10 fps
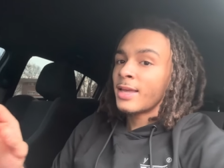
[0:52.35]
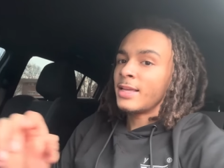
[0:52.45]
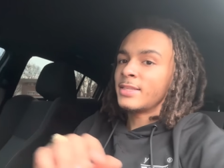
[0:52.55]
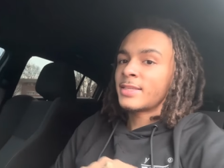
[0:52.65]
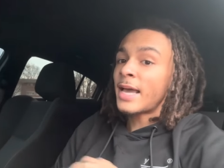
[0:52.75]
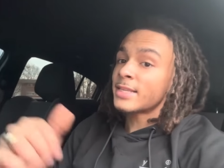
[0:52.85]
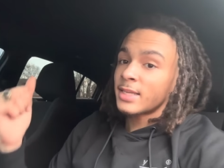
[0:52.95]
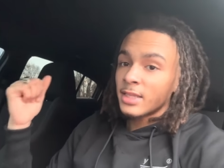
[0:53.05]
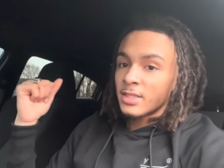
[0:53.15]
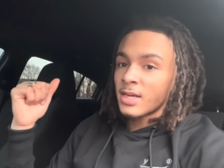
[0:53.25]
And scats
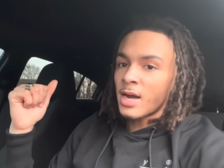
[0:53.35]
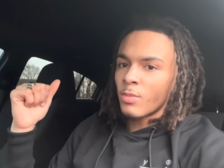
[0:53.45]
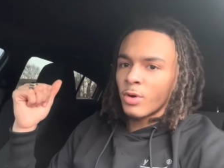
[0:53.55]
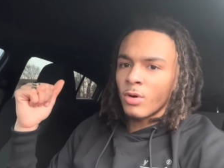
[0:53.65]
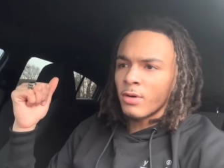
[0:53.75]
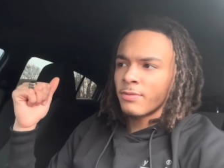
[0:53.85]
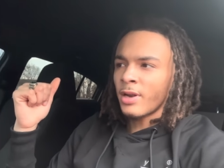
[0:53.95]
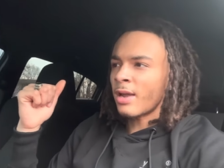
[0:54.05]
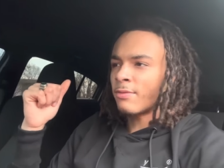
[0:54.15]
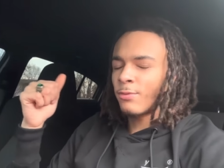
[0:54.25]
at the time were going for
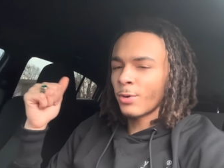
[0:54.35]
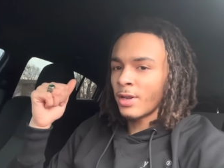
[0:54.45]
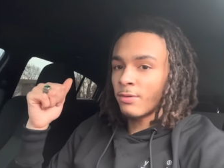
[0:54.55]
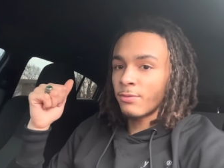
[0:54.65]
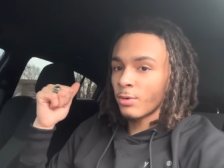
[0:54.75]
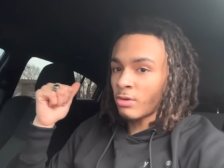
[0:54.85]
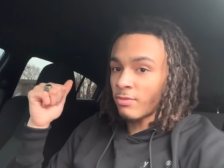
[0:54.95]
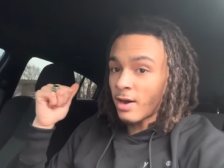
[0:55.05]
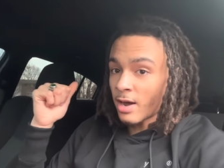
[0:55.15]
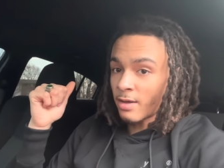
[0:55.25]
like 40 to
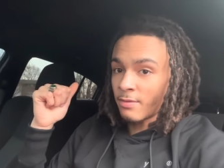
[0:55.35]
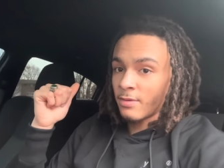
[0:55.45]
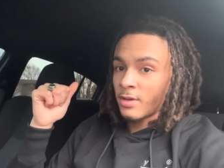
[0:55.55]
45,